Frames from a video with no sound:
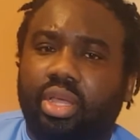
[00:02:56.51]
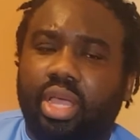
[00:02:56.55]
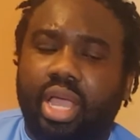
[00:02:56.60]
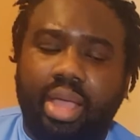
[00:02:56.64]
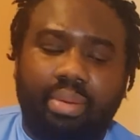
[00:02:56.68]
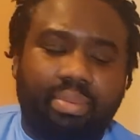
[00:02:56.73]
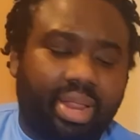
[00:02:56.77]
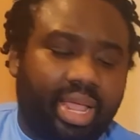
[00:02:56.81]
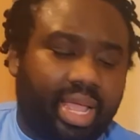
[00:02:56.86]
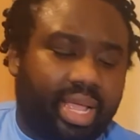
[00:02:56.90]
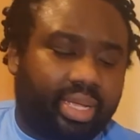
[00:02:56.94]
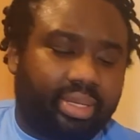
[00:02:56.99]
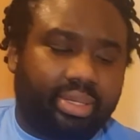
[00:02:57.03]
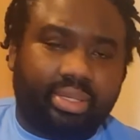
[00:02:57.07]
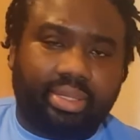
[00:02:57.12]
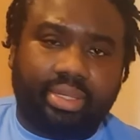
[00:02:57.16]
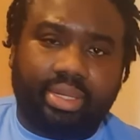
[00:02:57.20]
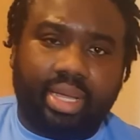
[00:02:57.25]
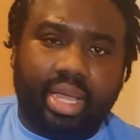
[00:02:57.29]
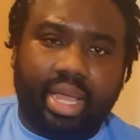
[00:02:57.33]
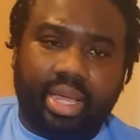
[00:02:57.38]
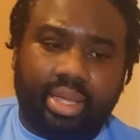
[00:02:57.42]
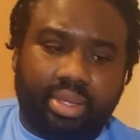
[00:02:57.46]
I'm like,
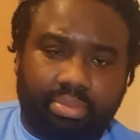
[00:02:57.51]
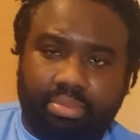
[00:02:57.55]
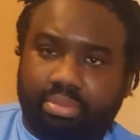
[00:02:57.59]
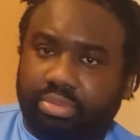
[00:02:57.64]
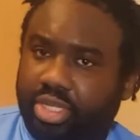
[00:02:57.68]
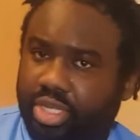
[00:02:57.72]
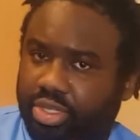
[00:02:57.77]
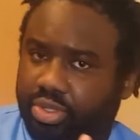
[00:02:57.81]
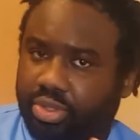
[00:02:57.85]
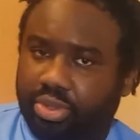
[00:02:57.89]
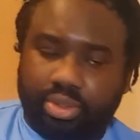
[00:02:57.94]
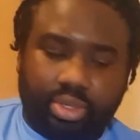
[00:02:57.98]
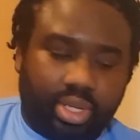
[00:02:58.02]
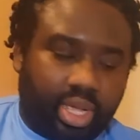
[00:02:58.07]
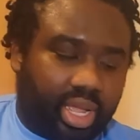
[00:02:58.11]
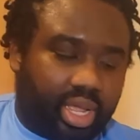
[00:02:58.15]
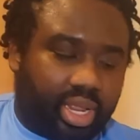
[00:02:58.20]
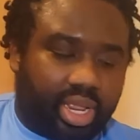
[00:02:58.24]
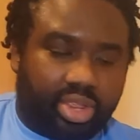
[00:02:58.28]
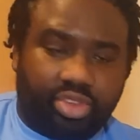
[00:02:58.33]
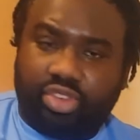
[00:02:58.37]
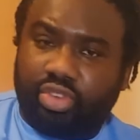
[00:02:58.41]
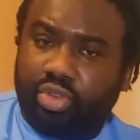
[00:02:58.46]
hey, Chisu.
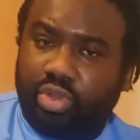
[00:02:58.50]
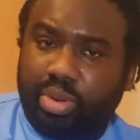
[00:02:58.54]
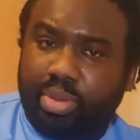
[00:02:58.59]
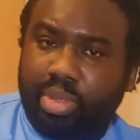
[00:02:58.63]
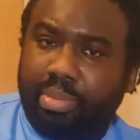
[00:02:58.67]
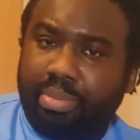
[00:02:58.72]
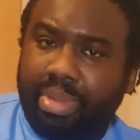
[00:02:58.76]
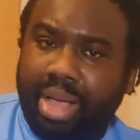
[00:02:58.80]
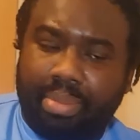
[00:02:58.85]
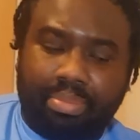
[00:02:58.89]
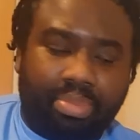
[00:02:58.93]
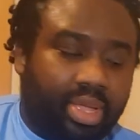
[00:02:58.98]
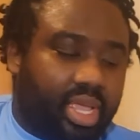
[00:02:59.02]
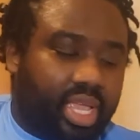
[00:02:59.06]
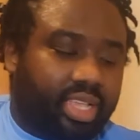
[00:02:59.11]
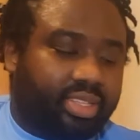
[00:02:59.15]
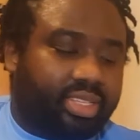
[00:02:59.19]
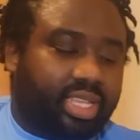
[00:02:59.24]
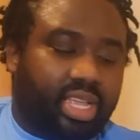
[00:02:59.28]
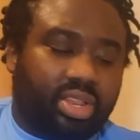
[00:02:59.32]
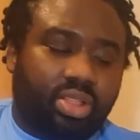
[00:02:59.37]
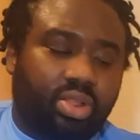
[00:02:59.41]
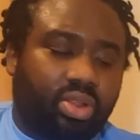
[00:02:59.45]
And I showed him the map.
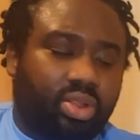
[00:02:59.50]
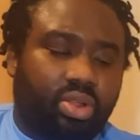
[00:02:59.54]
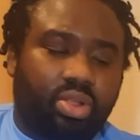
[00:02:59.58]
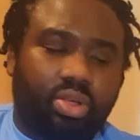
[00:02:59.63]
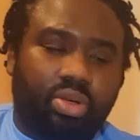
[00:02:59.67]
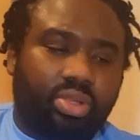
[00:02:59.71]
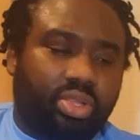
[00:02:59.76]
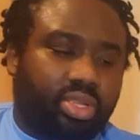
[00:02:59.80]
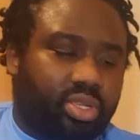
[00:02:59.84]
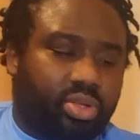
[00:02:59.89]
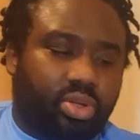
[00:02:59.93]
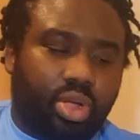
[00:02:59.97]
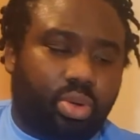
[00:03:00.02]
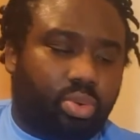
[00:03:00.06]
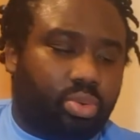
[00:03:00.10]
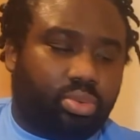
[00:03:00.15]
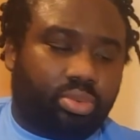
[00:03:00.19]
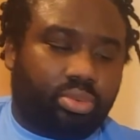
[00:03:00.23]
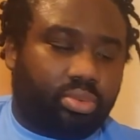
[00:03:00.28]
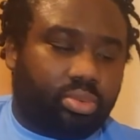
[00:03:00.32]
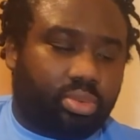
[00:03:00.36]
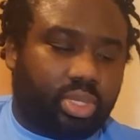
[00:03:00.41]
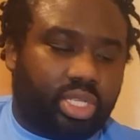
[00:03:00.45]
He said, no,
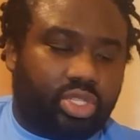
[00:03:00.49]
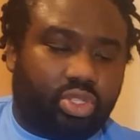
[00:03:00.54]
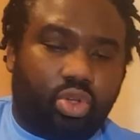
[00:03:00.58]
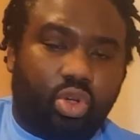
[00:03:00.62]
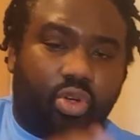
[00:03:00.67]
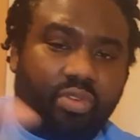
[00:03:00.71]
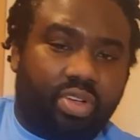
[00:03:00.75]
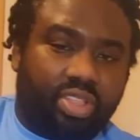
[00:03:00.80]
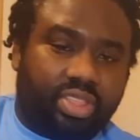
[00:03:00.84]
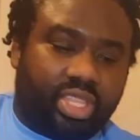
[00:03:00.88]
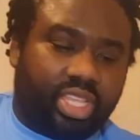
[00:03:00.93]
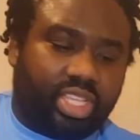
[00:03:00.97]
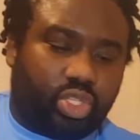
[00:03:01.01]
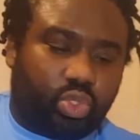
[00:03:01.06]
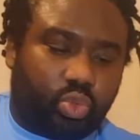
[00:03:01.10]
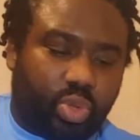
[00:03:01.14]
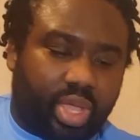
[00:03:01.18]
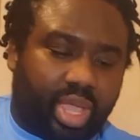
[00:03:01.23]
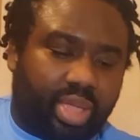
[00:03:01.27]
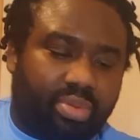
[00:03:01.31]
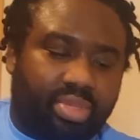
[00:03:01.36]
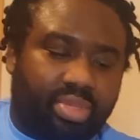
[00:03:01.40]
it's over this way,